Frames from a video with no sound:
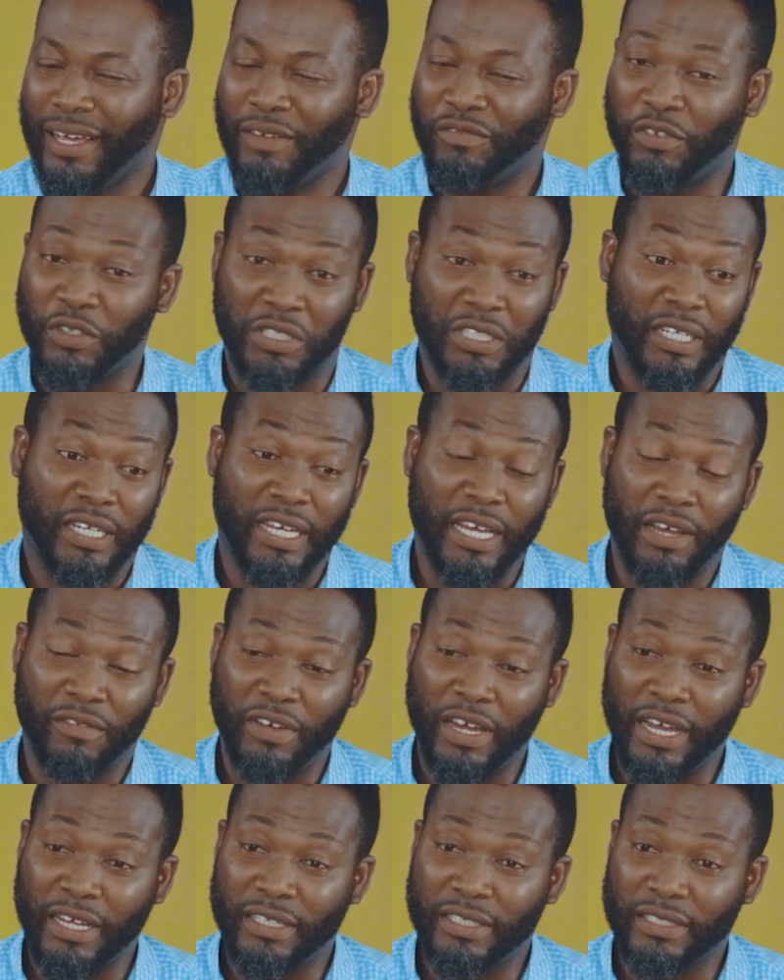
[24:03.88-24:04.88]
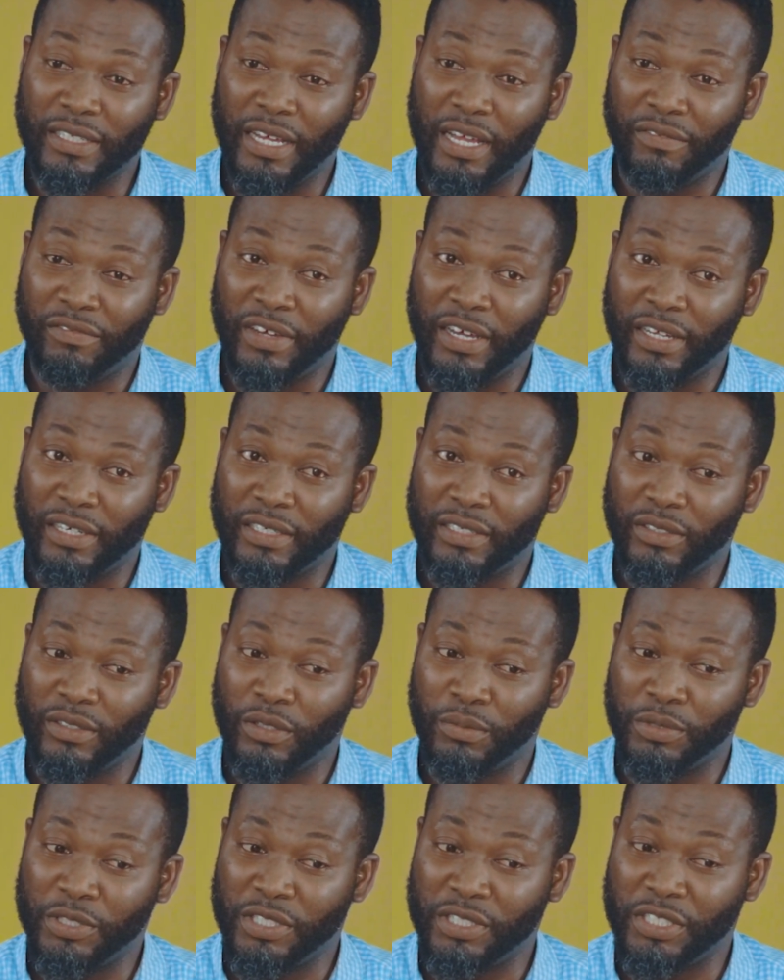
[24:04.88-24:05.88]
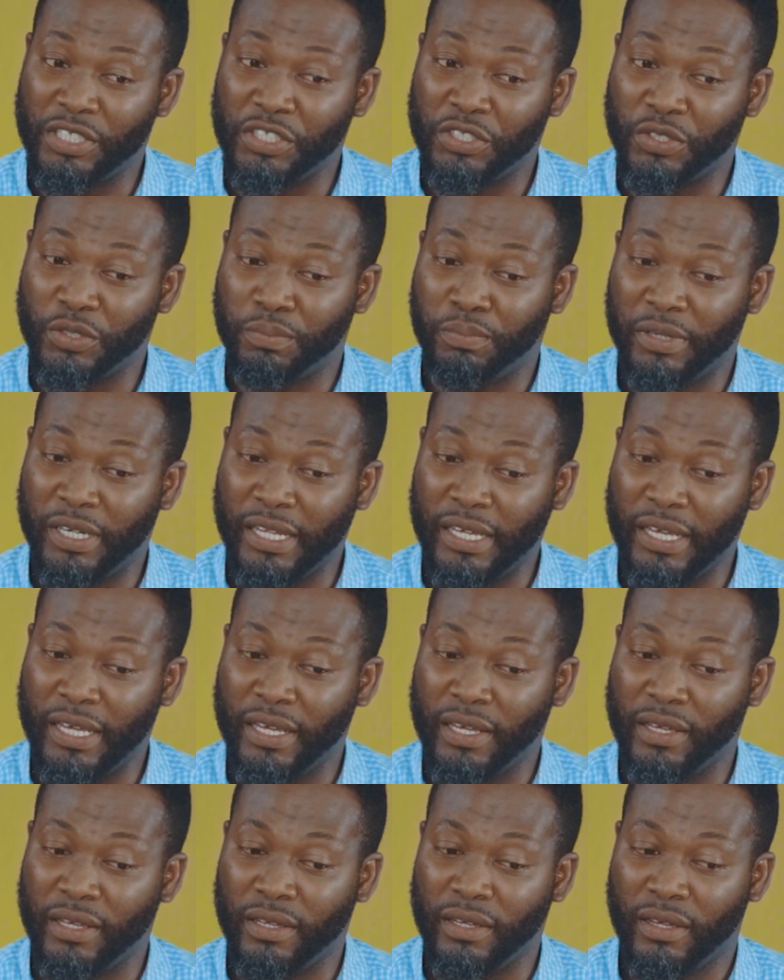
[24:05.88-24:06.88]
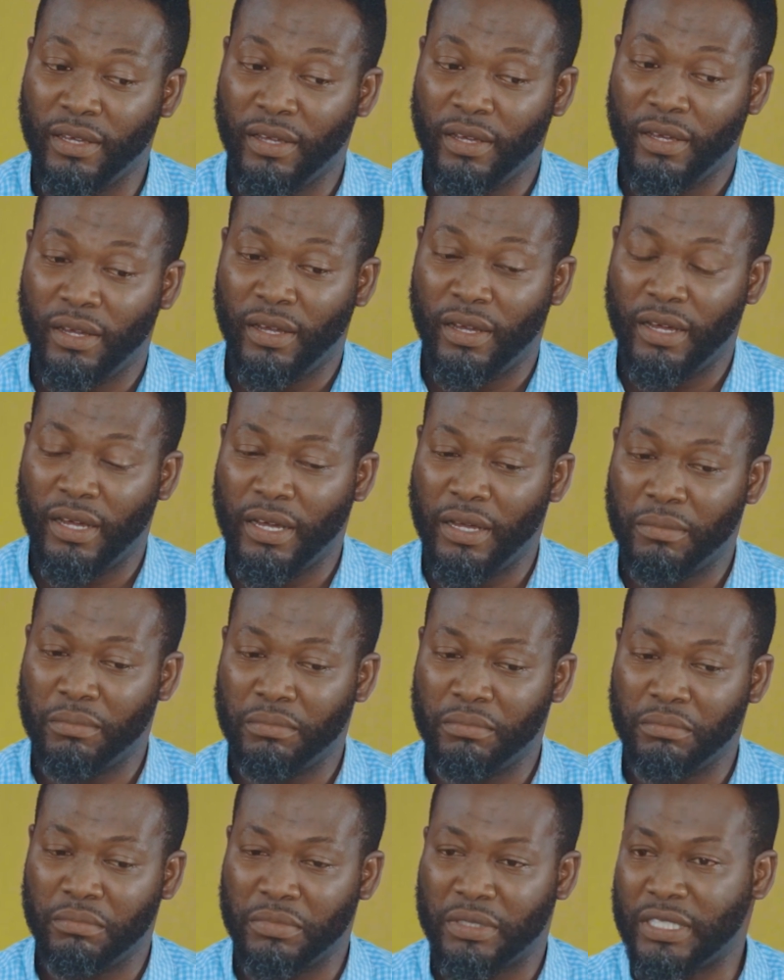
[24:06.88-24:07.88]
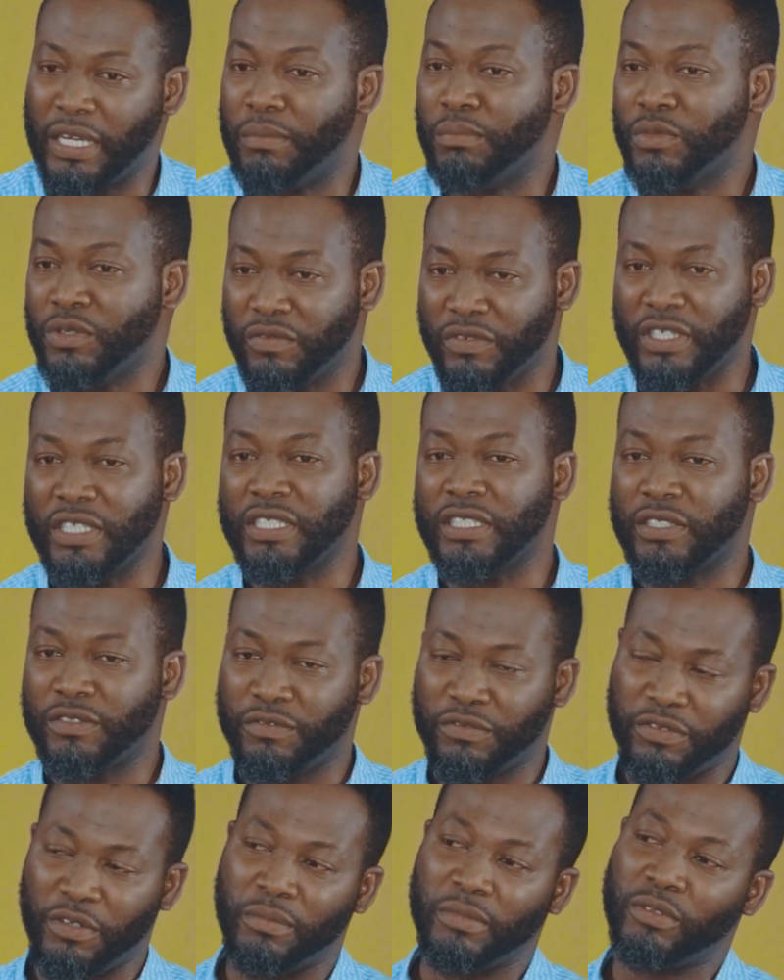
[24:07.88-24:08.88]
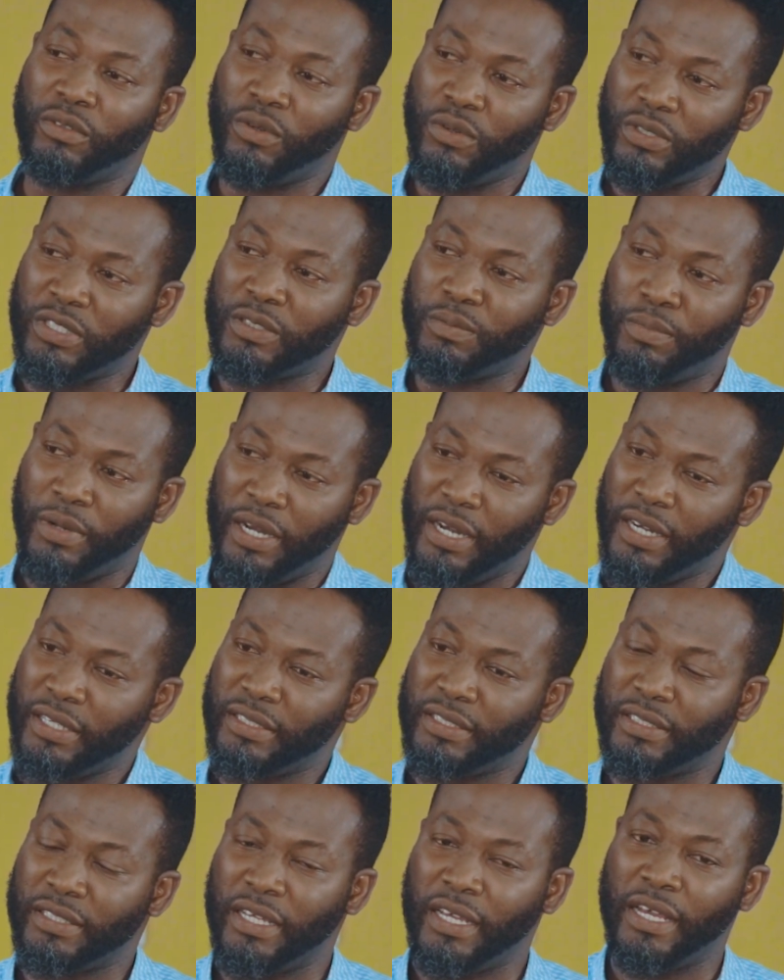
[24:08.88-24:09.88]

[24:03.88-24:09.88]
Fortunately, I've had opportunities to play some movies from those parts.